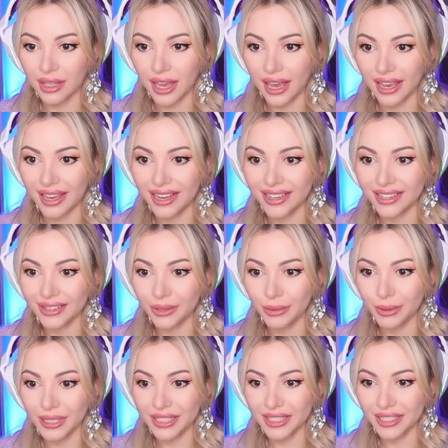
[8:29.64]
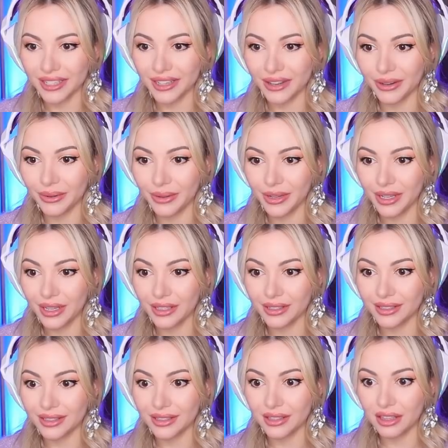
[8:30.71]
Cake, nobody's gonna know.
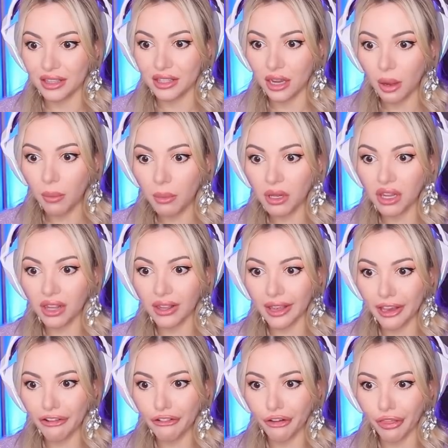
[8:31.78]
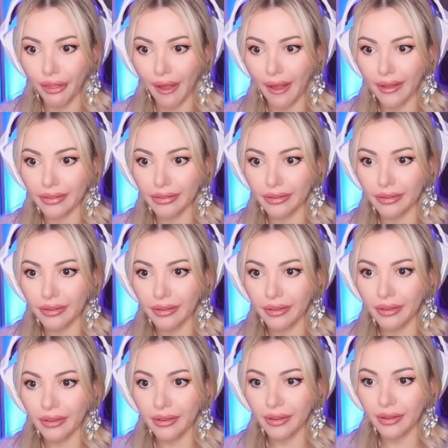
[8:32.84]
Double layer that.
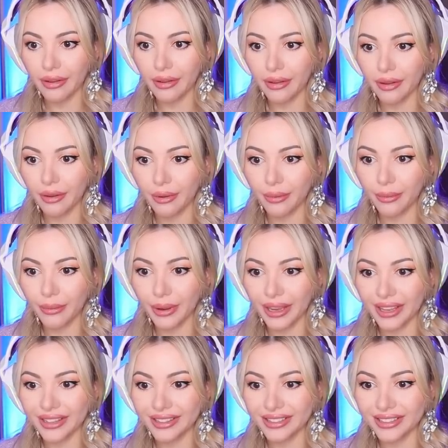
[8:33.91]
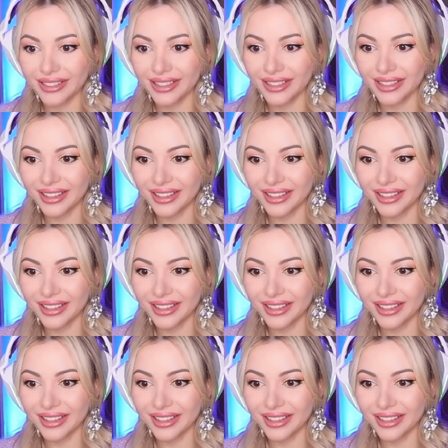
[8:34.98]
Wait.